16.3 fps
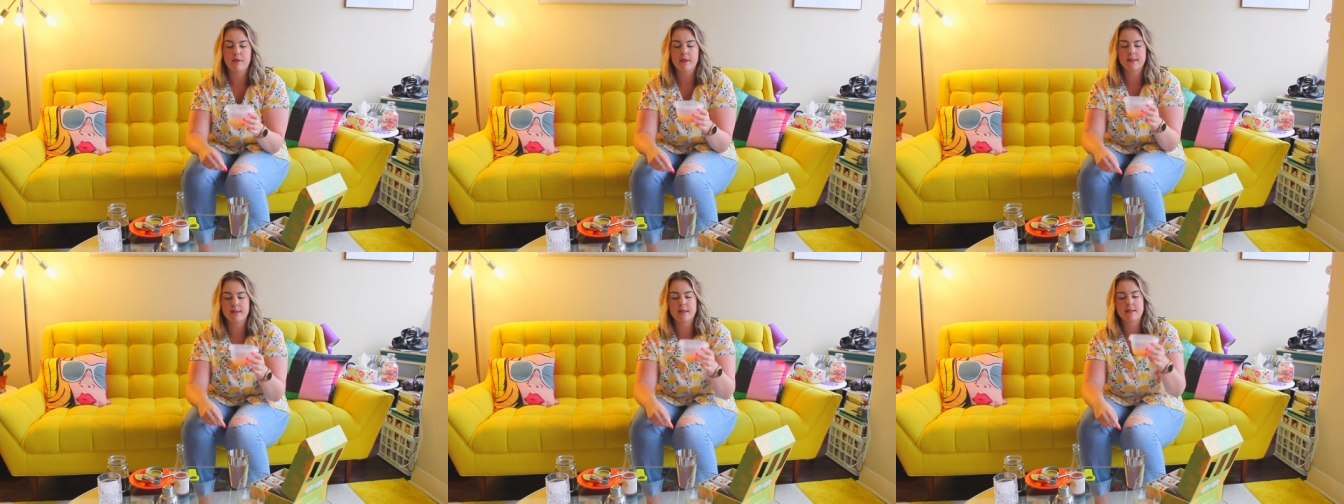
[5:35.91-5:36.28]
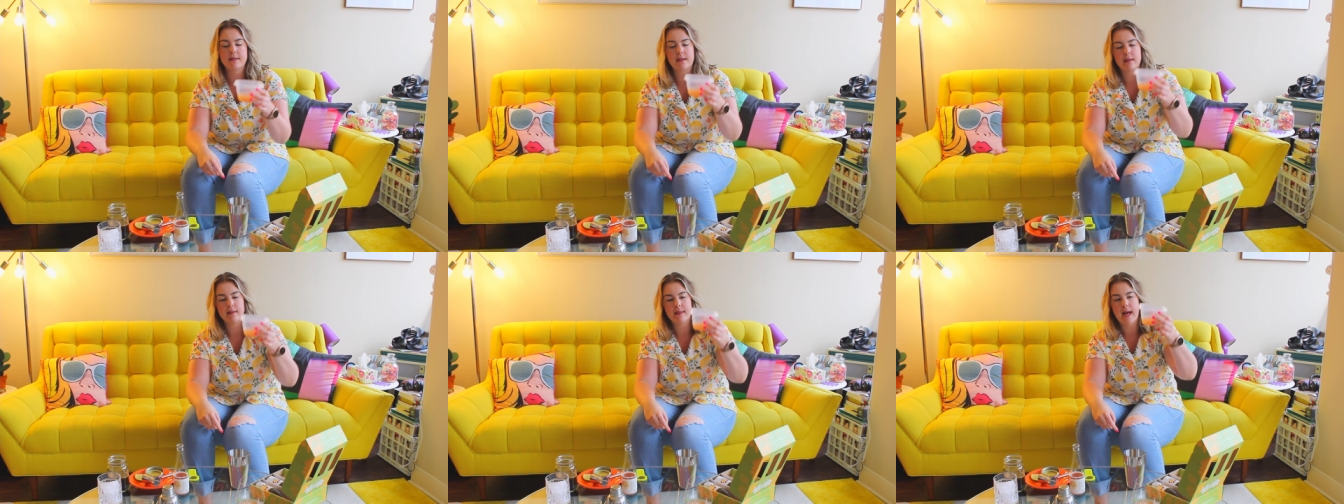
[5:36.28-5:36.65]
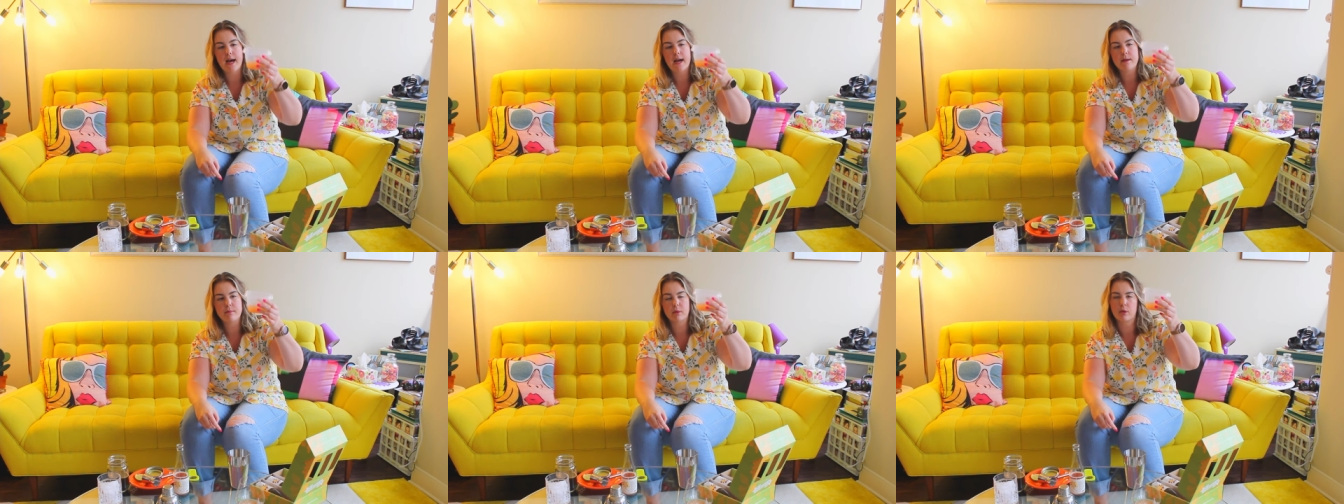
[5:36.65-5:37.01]
this is
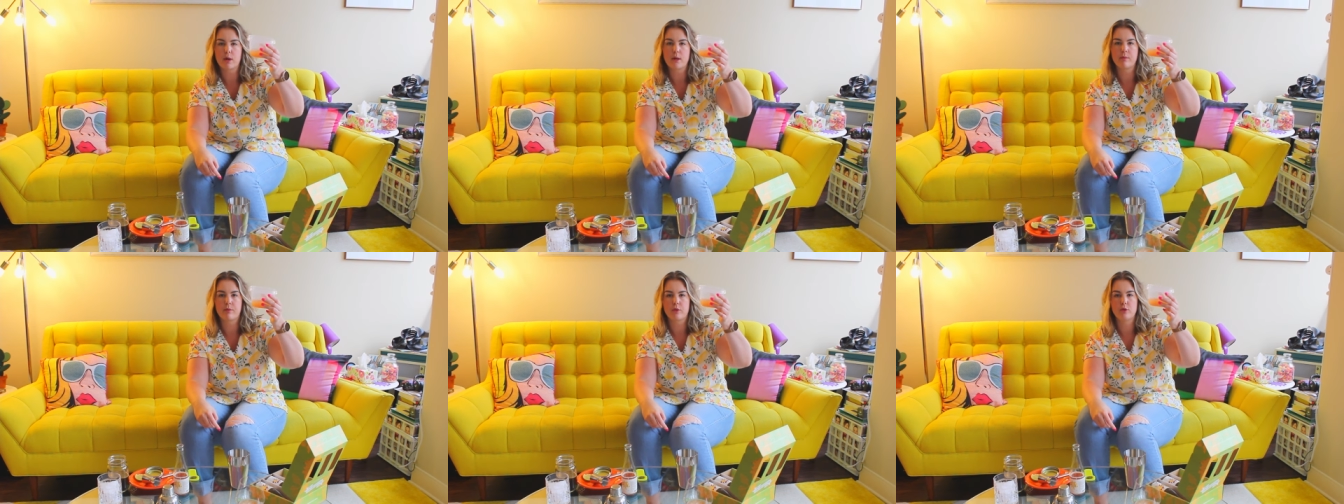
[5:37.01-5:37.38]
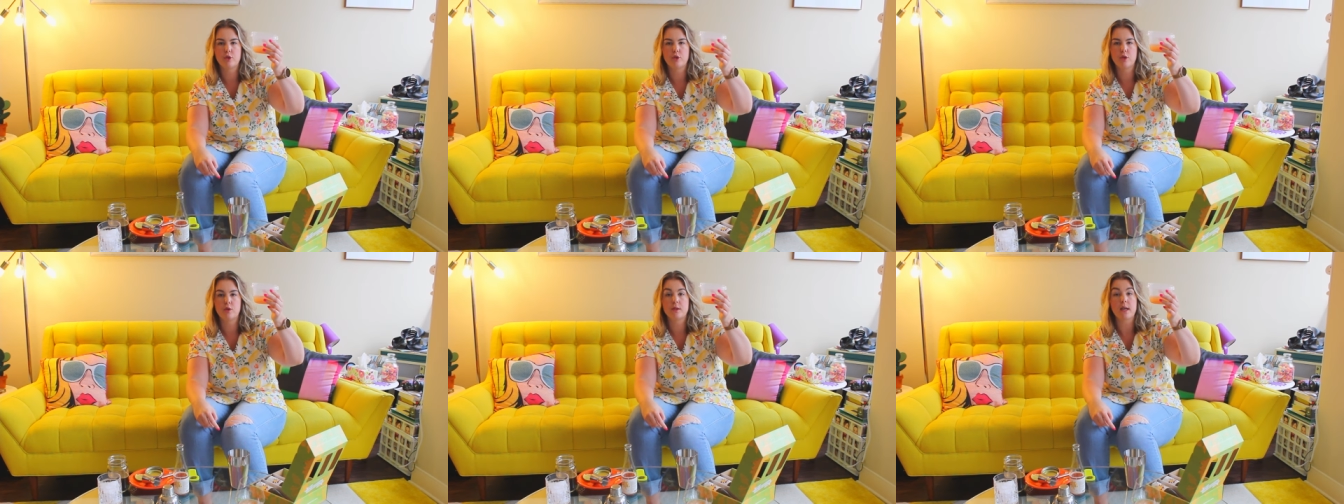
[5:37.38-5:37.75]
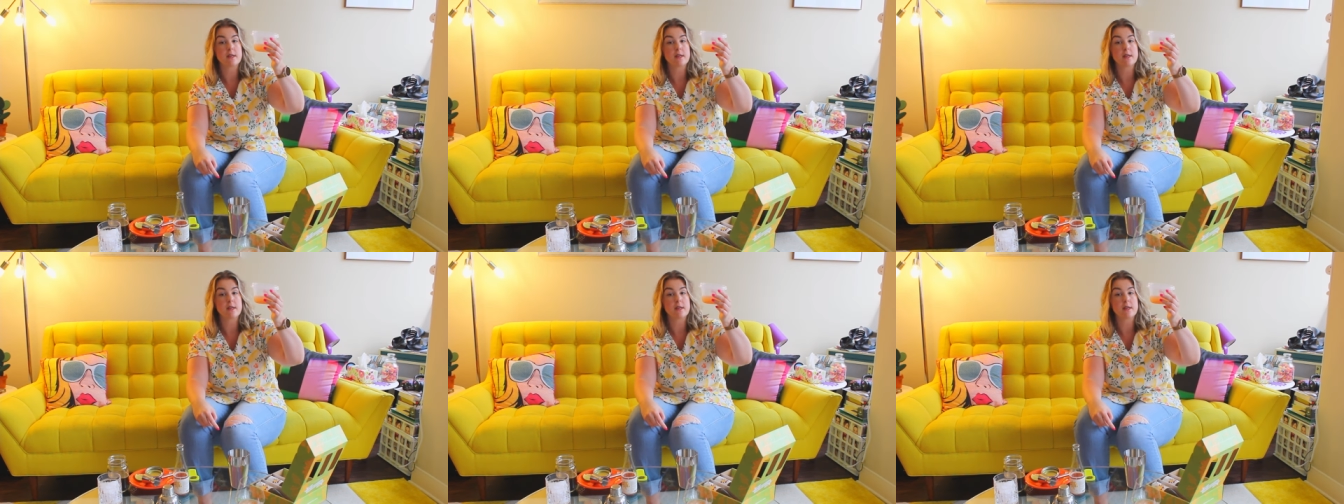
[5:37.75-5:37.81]
lime grapefruit juice.